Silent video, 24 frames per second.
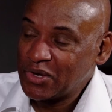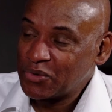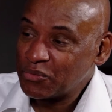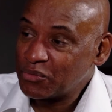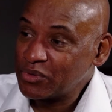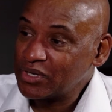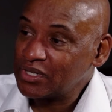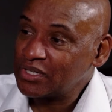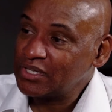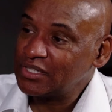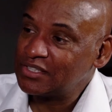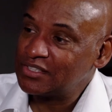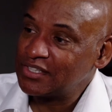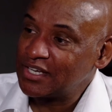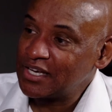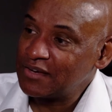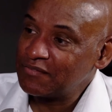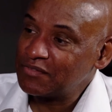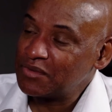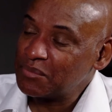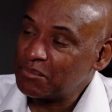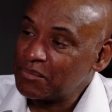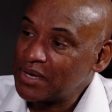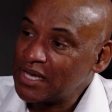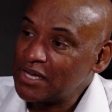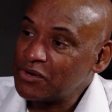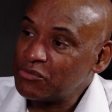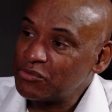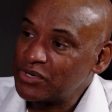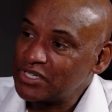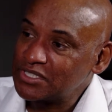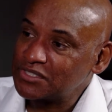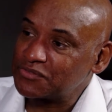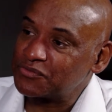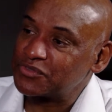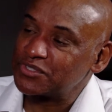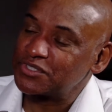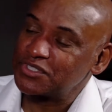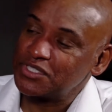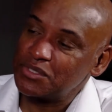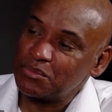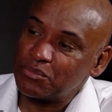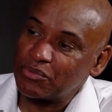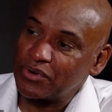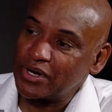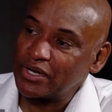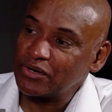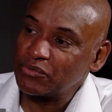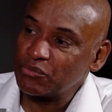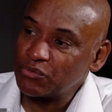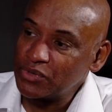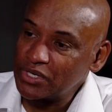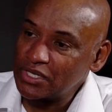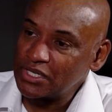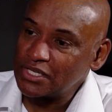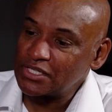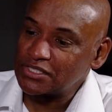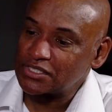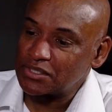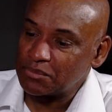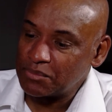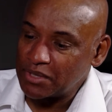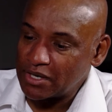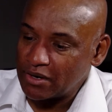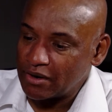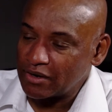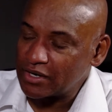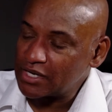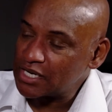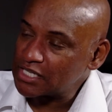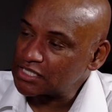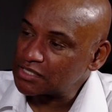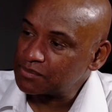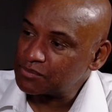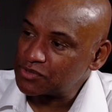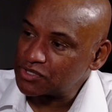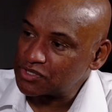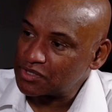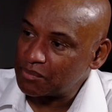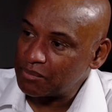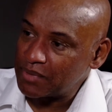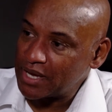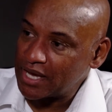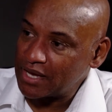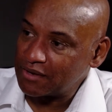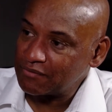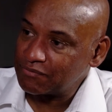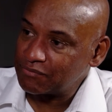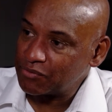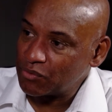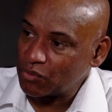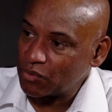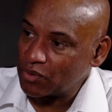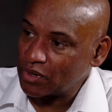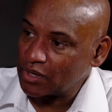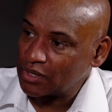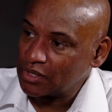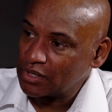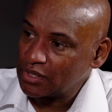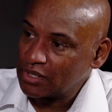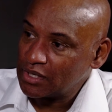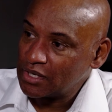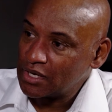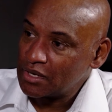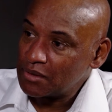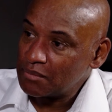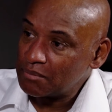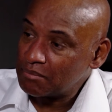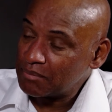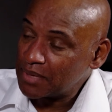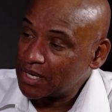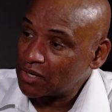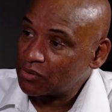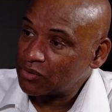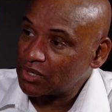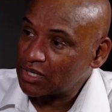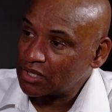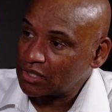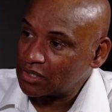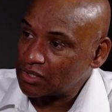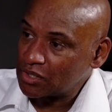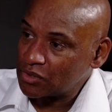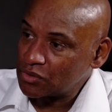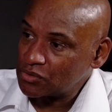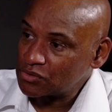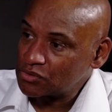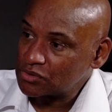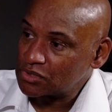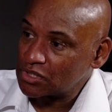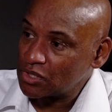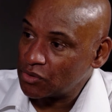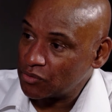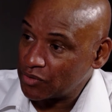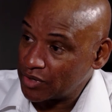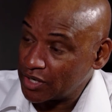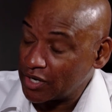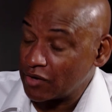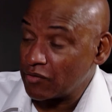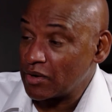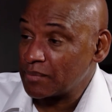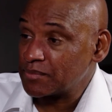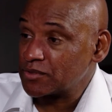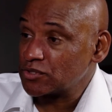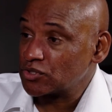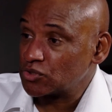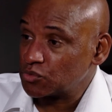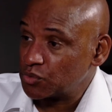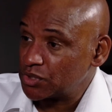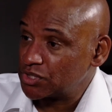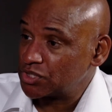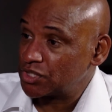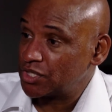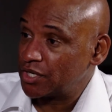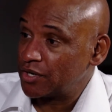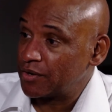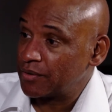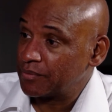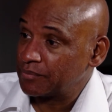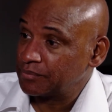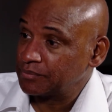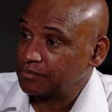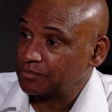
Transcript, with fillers: Really, Dave, the main reason for SIEBREAK really is to meet our customers' demand for metal enclosed load interrupter switchgear.